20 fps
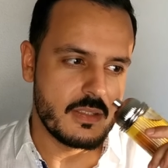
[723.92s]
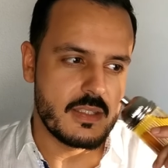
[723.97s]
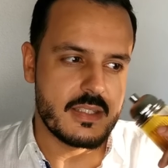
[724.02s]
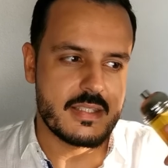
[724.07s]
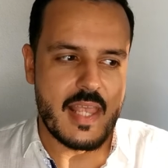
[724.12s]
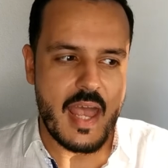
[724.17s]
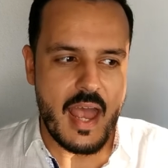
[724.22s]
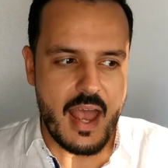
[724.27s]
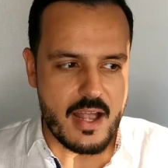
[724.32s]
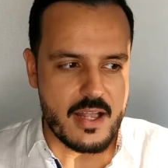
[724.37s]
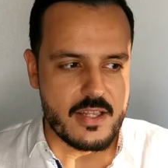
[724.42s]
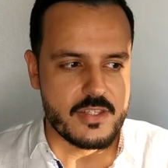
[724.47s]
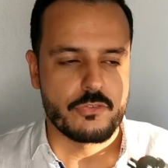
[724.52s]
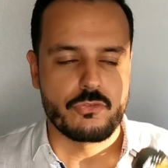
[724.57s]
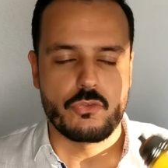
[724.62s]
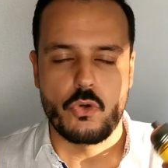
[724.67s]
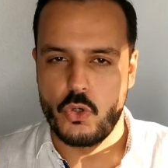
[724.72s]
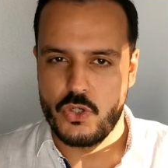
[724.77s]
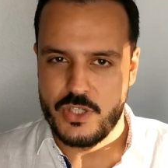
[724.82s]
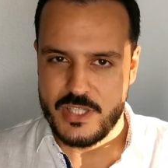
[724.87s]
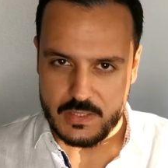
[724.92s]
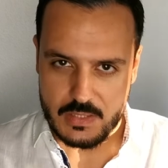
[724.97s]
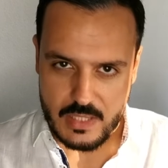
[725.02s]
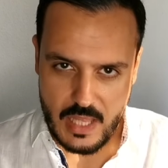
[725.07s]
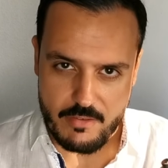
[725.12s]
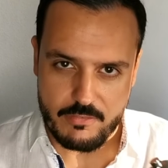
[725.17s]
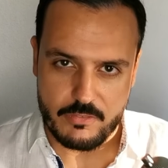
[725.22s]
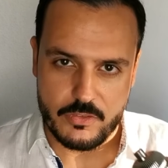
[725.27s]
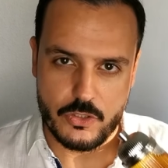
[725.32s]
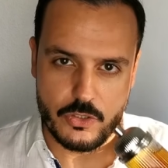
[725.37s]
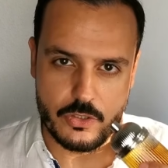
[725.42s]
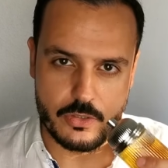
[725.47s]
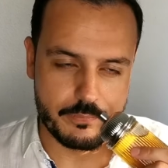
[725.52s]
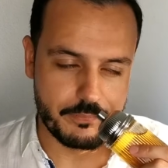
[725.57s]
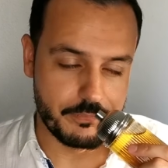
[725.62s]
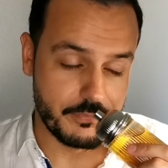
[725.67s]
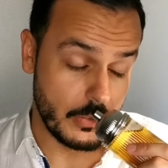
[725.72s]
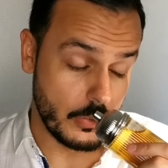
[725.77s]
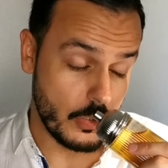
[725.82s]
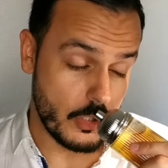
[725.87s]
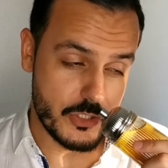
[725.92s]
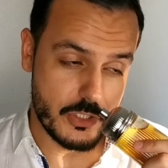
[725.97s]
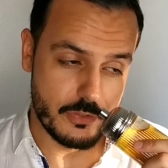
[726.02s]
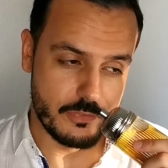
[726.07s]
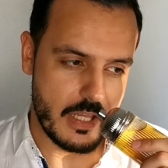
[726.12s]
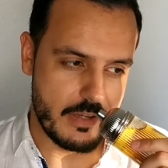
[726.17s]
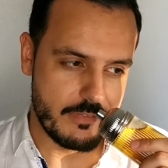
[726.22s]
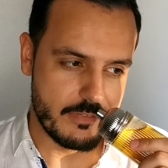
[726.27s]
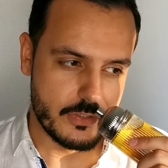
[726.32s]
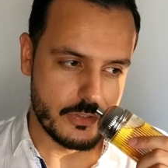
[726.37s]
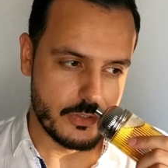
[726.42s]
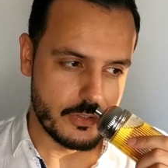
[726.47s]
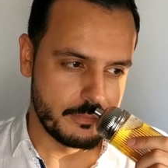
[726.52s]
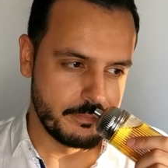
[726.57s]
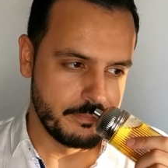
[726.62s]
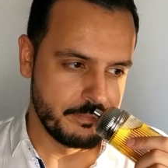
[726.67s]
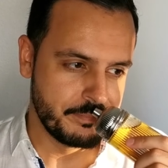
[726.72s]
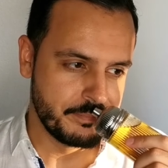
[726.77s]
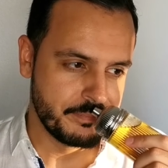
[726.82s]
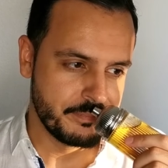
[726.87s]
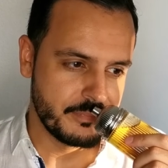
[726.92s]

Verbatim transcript: this has, of course, lavender, lots of lavender